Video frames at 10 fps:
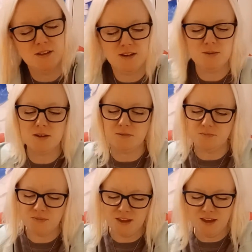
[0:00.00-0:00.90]
There we go.
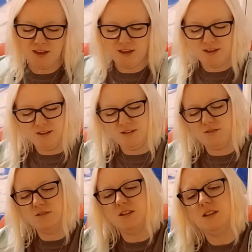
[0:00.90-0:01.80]

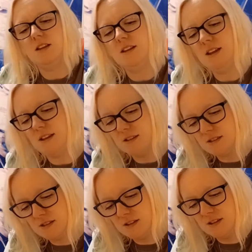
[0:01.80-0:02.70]
Alright, next.